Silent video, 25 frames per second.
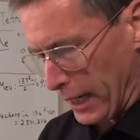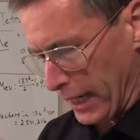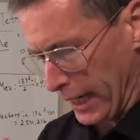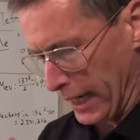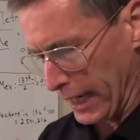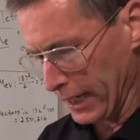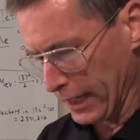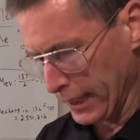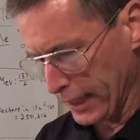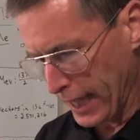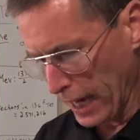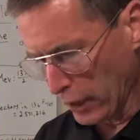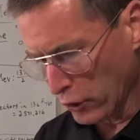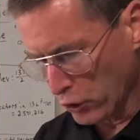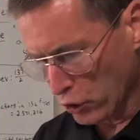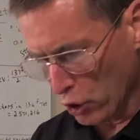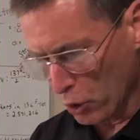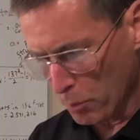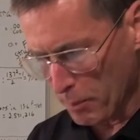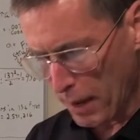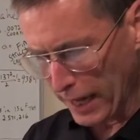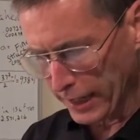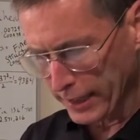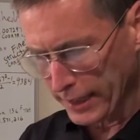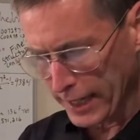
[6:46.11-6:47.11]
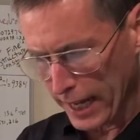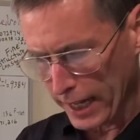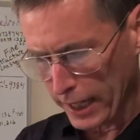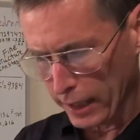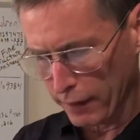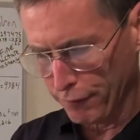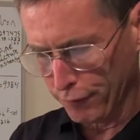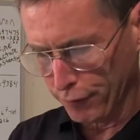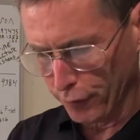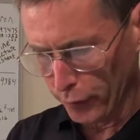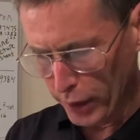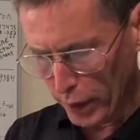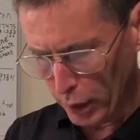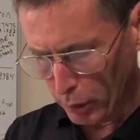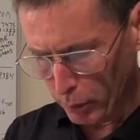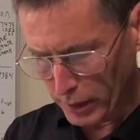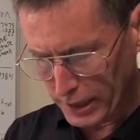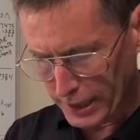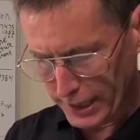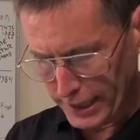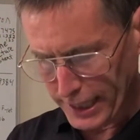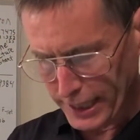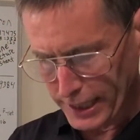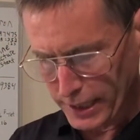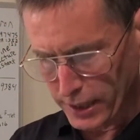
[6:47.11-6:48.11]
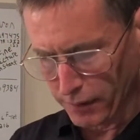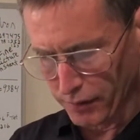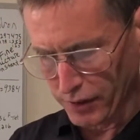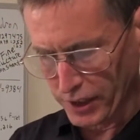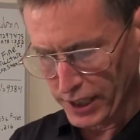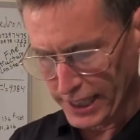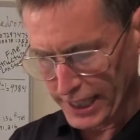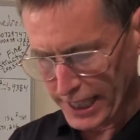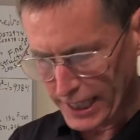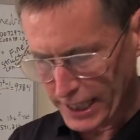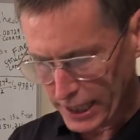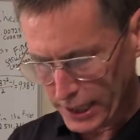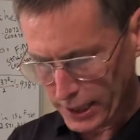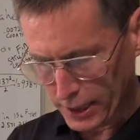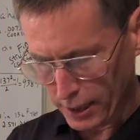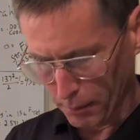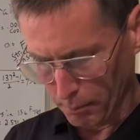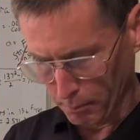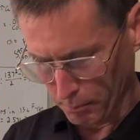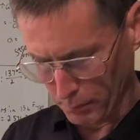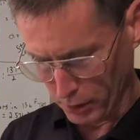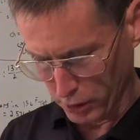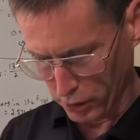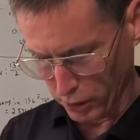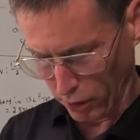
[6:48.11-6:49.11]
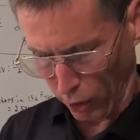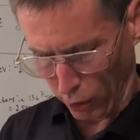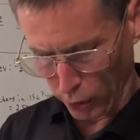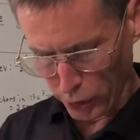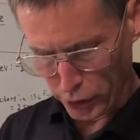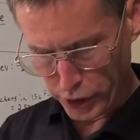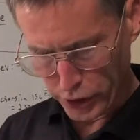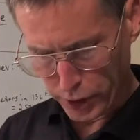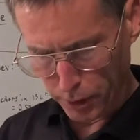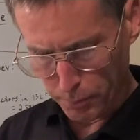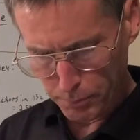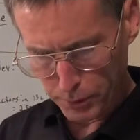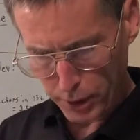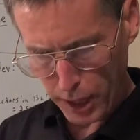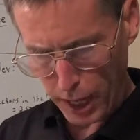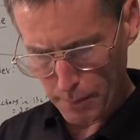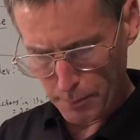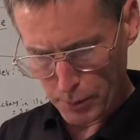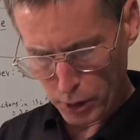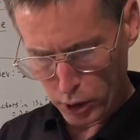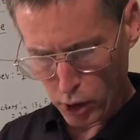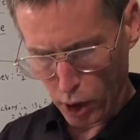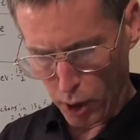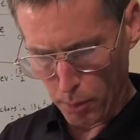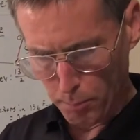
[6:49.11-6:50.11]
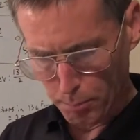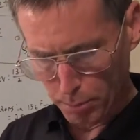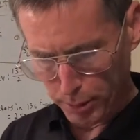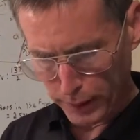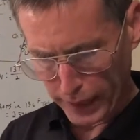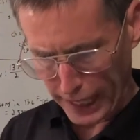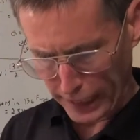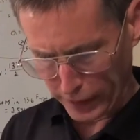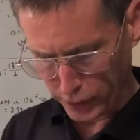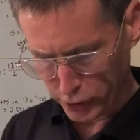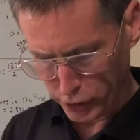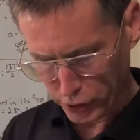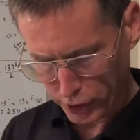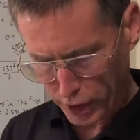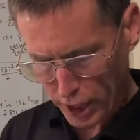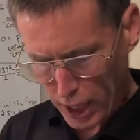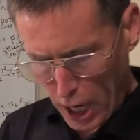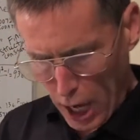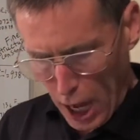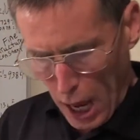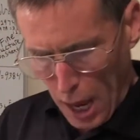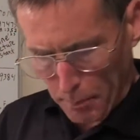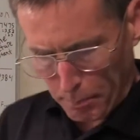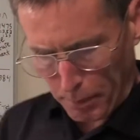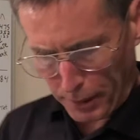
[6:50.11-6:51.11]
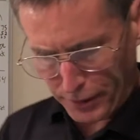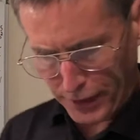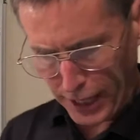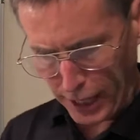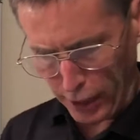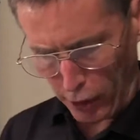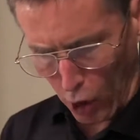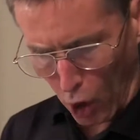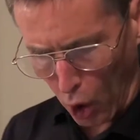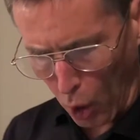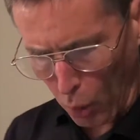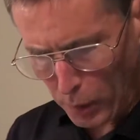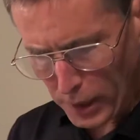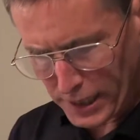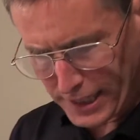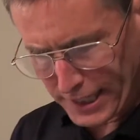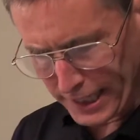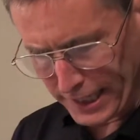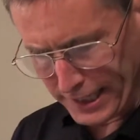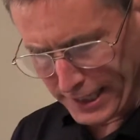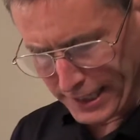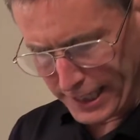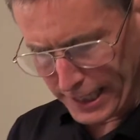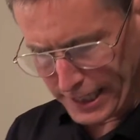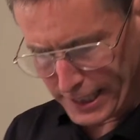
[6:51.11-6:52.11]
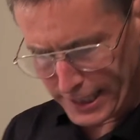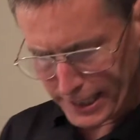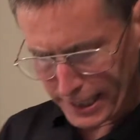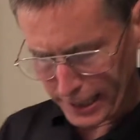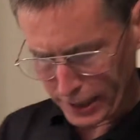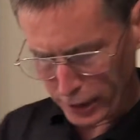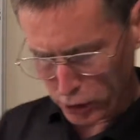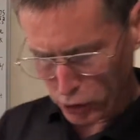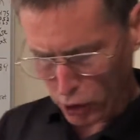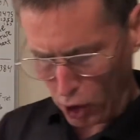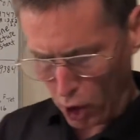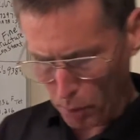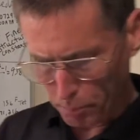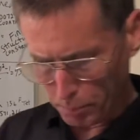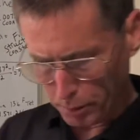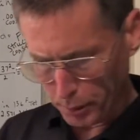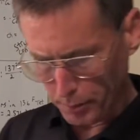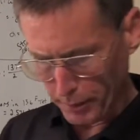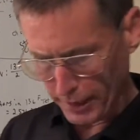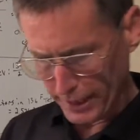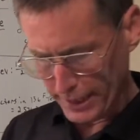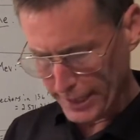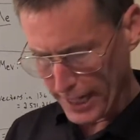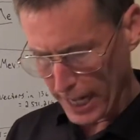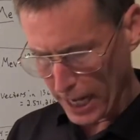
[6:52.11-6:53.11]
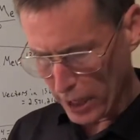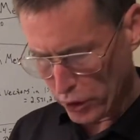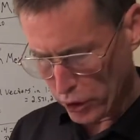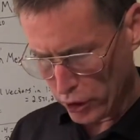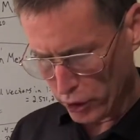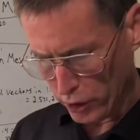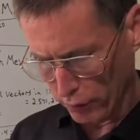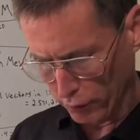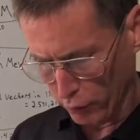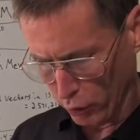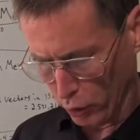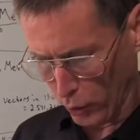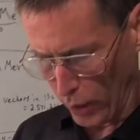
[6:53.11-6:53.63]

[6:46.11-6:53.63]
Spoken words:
Electromagnetic frequencies of systems are sometimes complex, but they always exist in complementation of